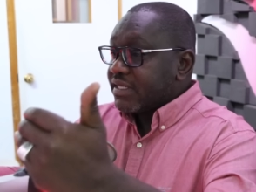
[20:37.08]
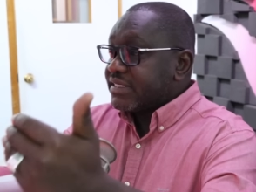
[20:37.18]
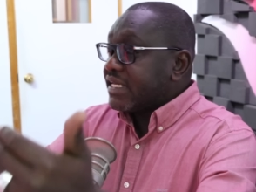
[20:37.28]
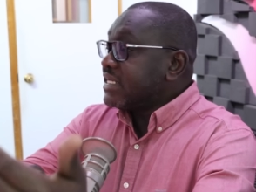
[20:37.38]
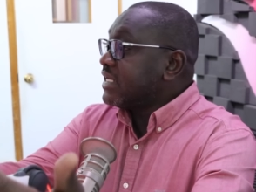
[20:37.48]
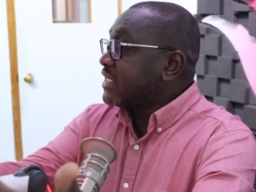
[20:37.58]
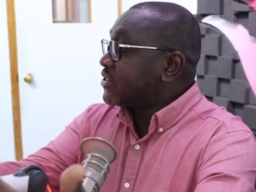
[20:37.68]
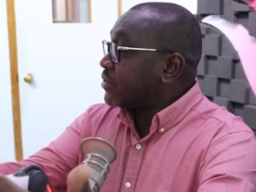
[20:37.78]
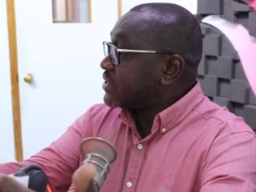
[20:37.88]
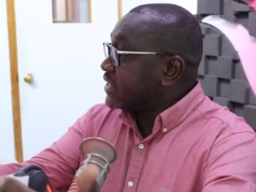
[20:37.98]
sending
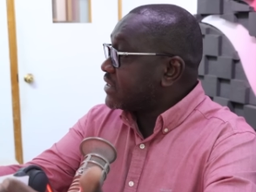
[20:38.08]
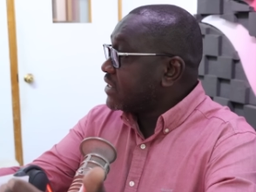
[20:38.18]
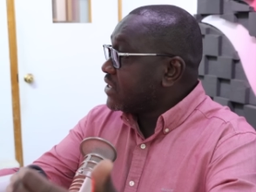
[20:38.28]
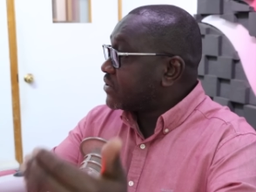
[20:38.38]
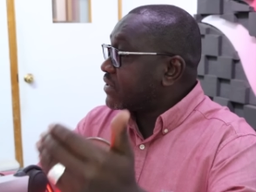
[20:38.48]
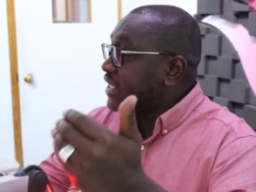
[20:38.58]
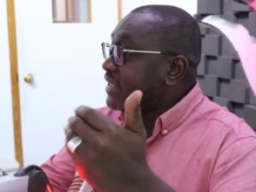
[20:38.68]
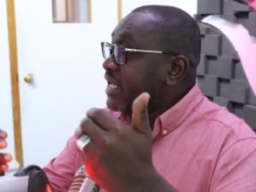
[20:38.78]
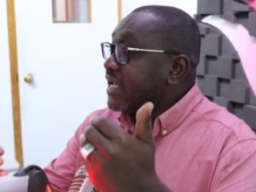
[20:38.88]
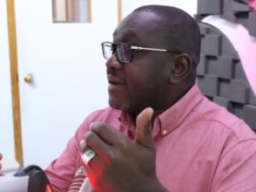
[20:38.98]
resources so
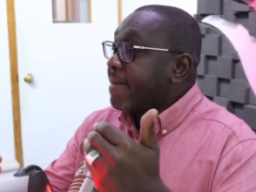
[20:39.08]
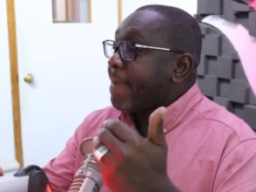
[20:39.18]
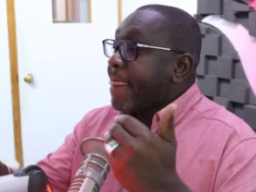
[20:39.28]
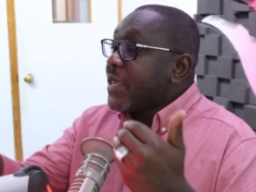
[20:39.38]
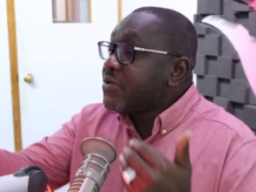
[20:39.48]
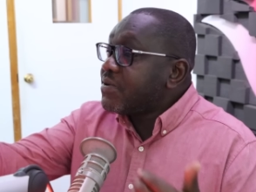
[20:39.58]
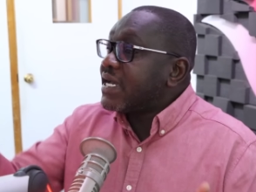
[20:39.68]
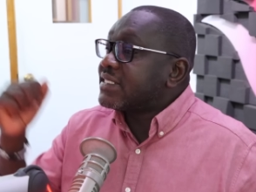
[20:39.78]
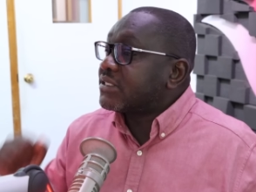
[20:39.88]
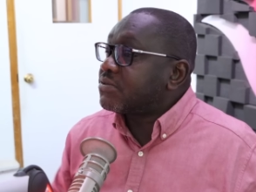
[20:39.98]
that then you
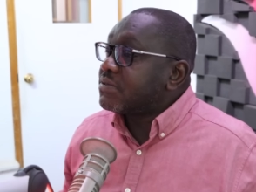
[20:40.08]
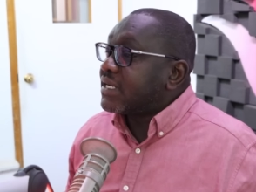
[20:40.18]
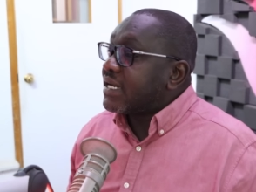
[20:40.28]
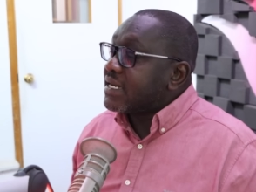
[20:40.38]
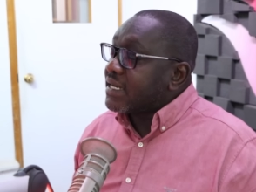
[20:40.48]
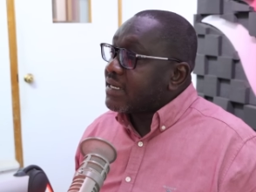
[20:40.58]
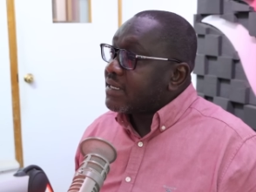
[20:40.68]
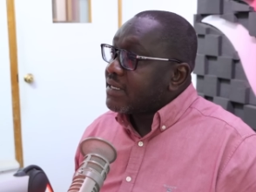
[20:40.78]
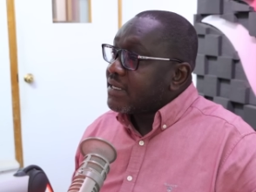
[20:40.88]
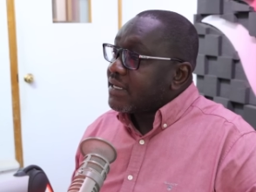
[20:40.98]
as a Turkana
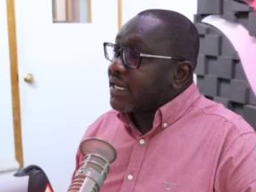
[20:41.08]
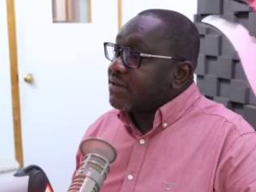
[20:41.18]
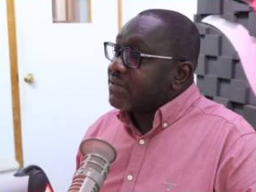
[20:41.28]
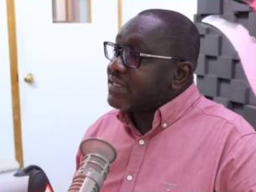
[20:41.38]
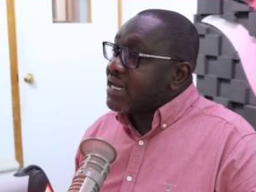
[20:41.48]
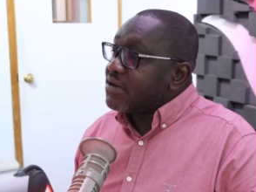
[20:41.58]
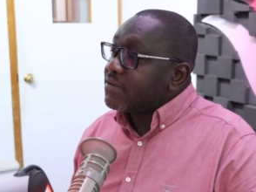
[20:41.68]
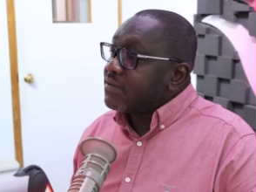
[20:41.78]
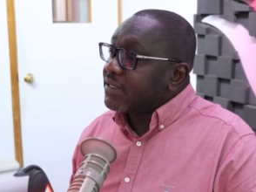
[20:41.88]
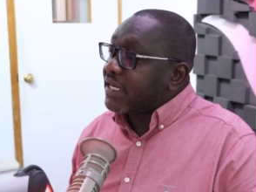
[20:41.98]
cannot
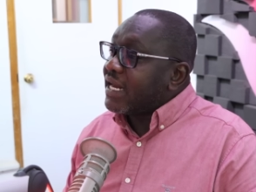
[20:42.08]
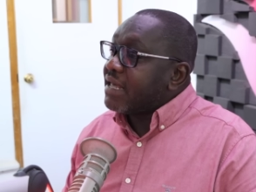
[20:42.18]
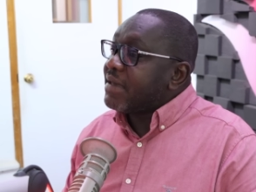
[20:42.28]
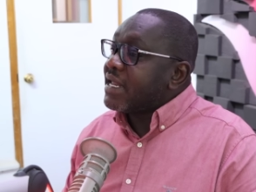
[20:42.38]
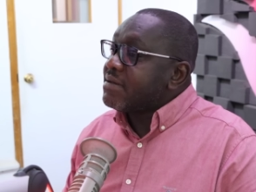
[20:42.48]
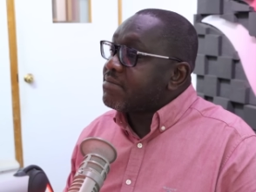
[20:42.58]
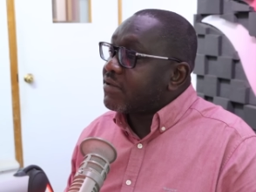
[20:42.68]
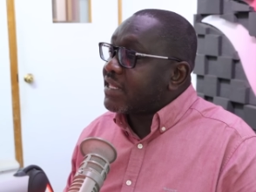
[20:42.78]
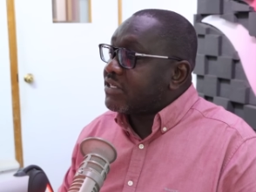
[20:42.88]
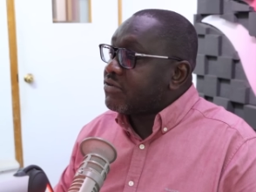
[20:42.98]
now claim
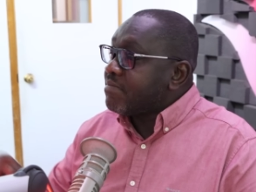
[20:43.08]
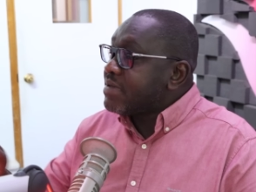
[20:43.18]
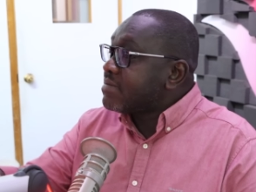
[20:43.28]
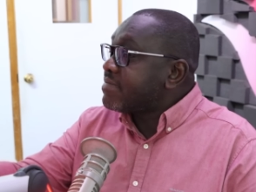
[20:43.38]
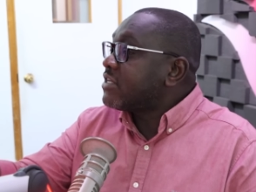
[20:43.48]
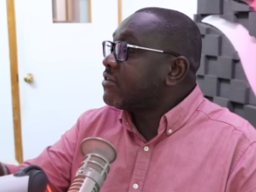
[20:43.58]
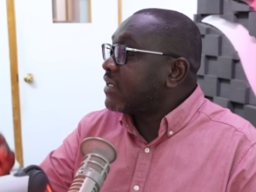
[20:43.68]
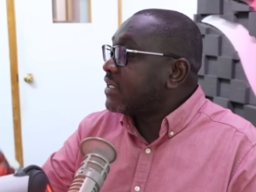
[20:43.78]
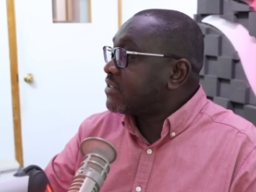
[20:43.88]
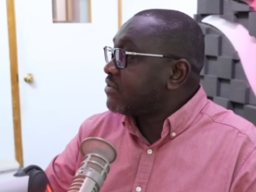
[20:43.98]
anymore that you are being
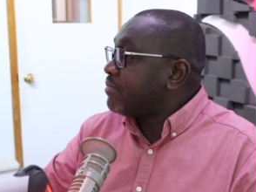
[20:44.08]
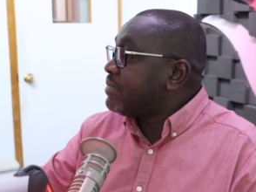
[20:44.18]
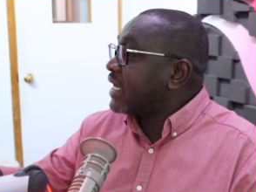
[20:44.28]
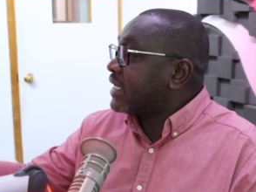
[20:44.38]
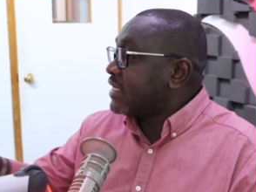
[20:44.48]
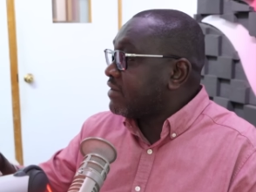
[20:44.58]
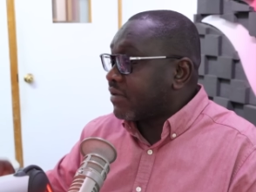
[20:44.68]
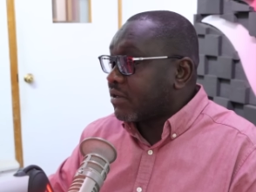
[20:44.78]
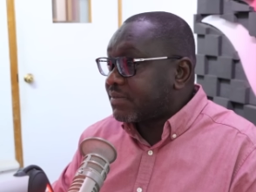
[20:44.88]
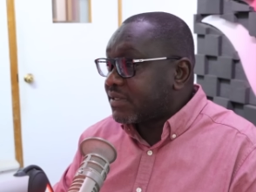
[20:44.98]
marginalized, you are being
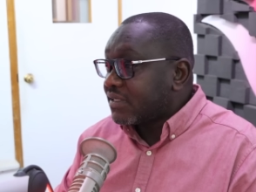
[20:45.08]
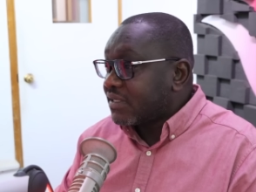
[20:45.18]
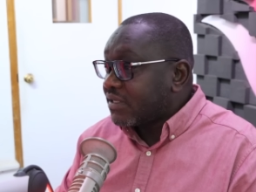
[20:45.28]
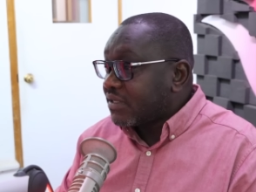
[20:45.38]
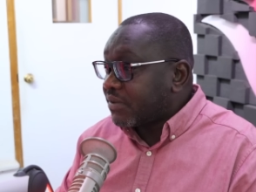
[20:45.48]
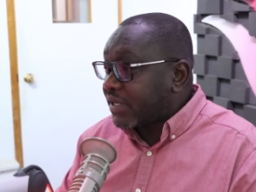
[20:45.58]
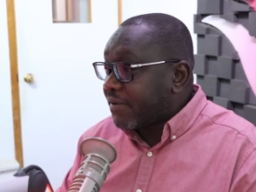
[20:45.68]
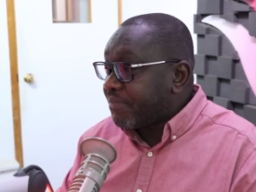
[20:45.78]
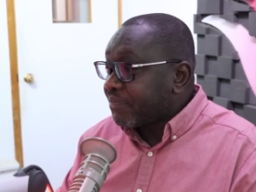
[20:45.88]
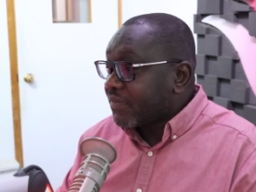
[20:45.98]
underdeveloped. Mm. Okay?